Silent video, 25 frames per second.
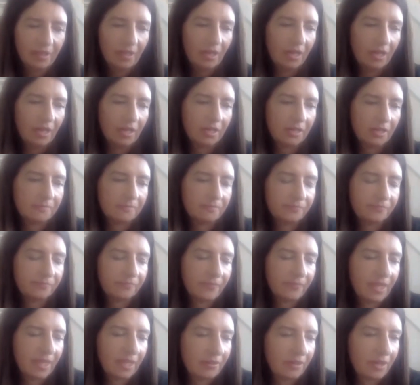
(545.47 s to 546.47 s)

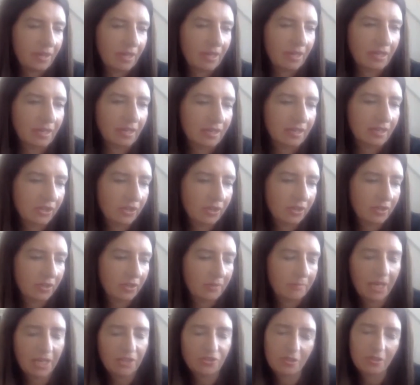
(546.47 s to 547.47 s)
There are
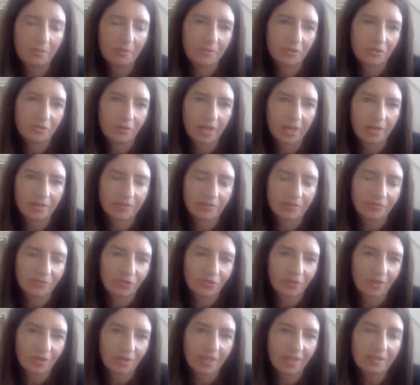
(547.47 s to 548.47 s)
major betrayals of
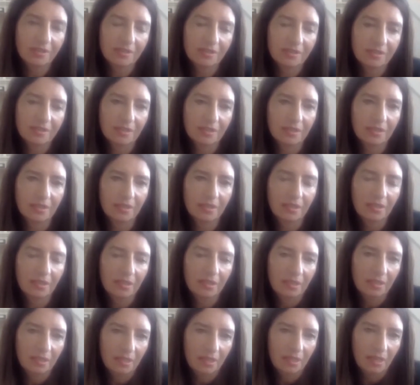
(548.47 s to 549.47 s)
trust, and
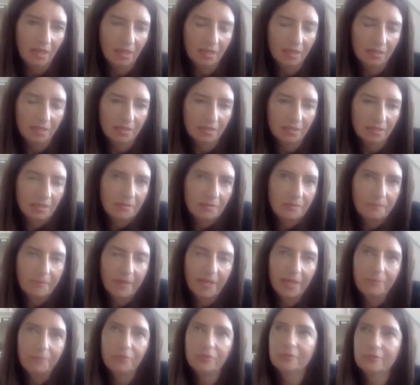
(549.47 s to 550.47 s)

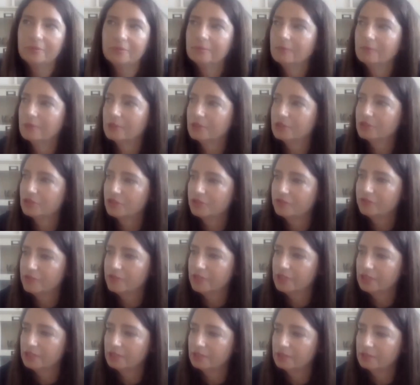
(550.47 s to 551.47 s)
people want to
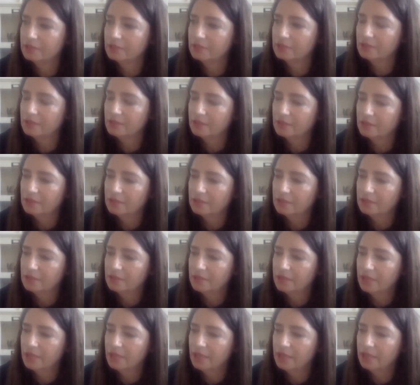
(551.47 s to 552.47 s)
feel
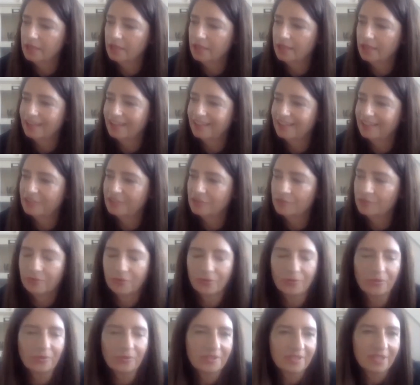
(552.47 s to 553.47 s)
in their
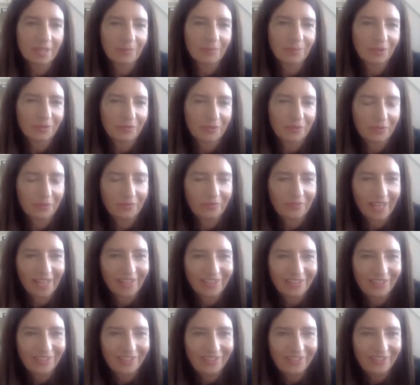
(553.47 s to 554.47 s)
divorce. They want to feel
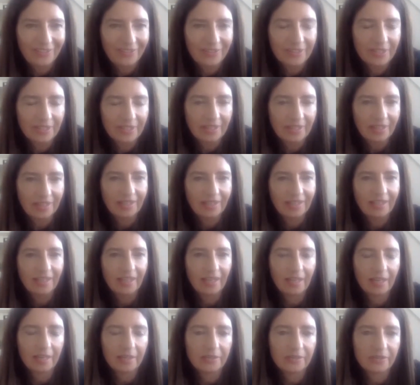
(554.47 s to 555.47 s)
valued,
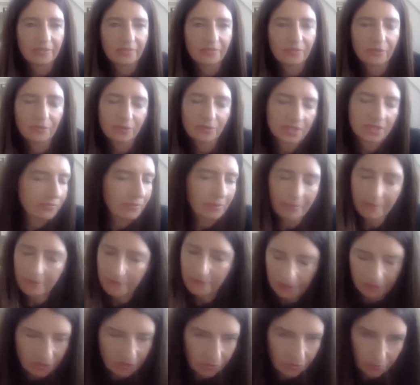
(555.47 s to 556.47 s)
and of course,
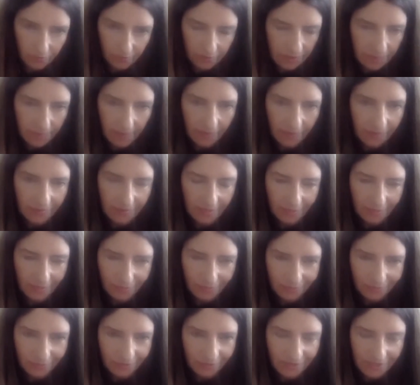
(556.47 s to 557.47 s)
everybody talks about they
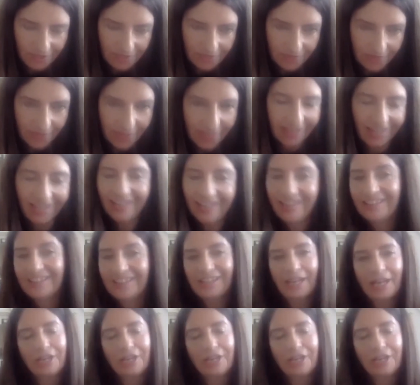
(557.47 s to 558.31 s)
want what's fair.